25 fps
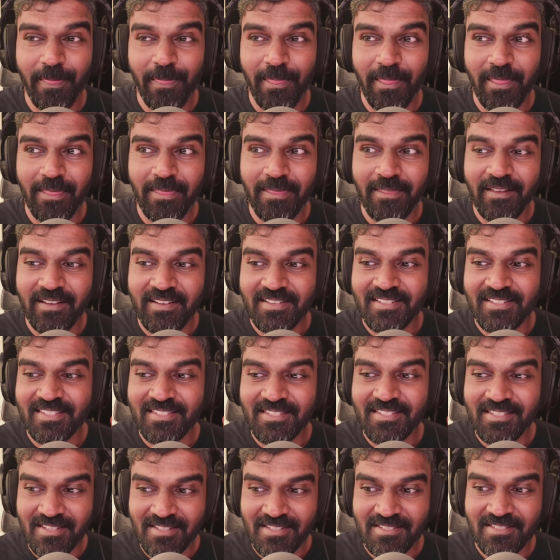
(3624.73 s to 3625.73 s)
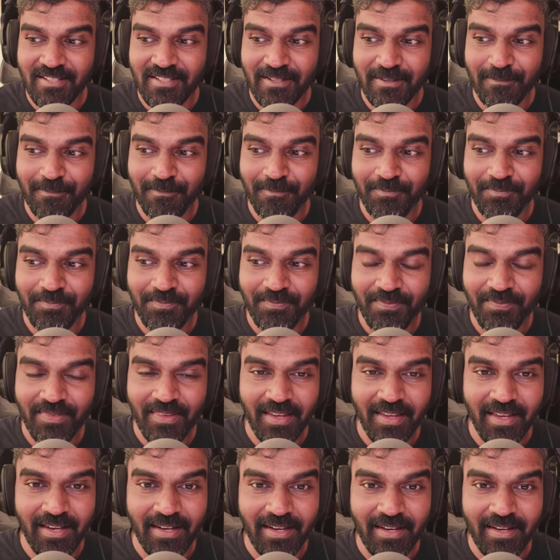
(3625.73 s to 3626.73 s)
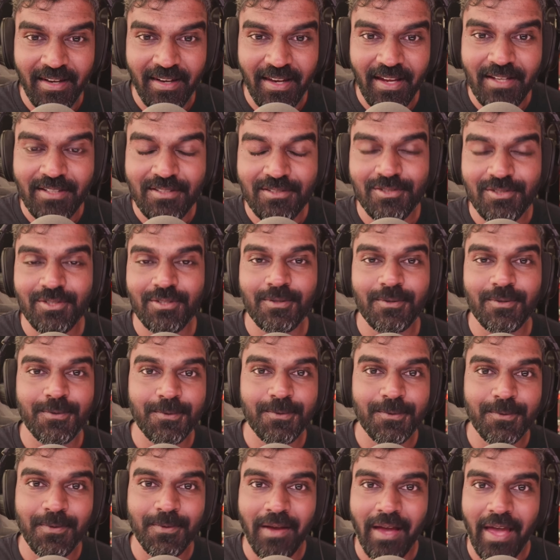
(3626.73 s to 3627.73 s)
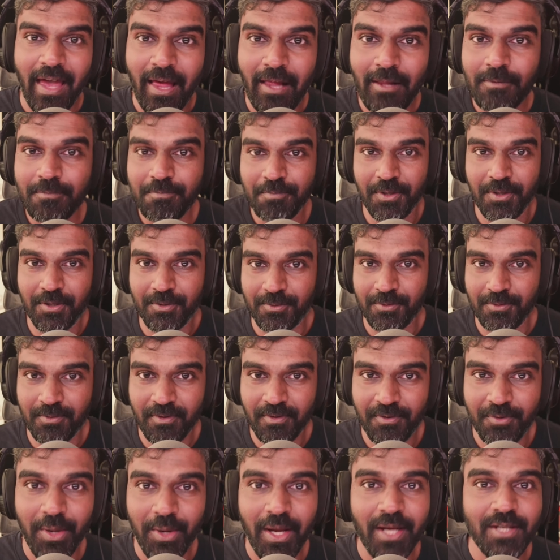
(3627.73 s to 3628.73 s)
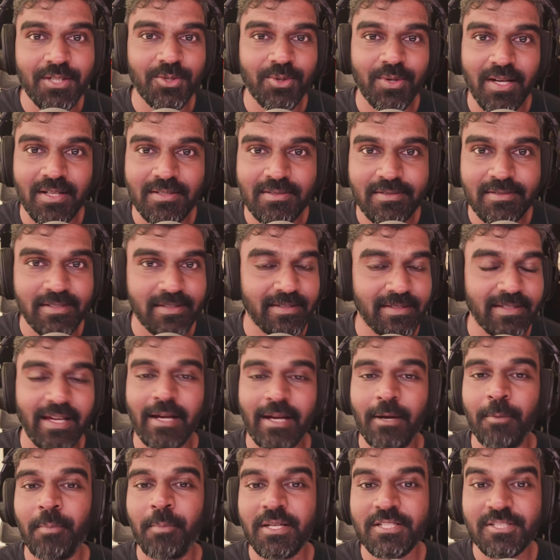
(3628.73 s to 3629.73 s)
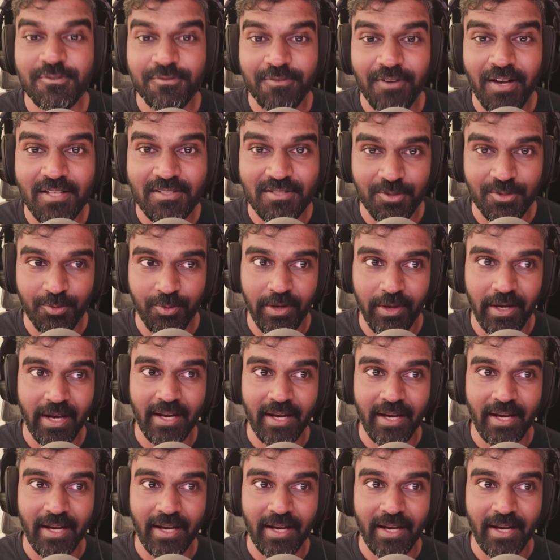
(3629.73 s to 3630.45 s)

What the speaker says: the system need to help you create your content in a much faster way,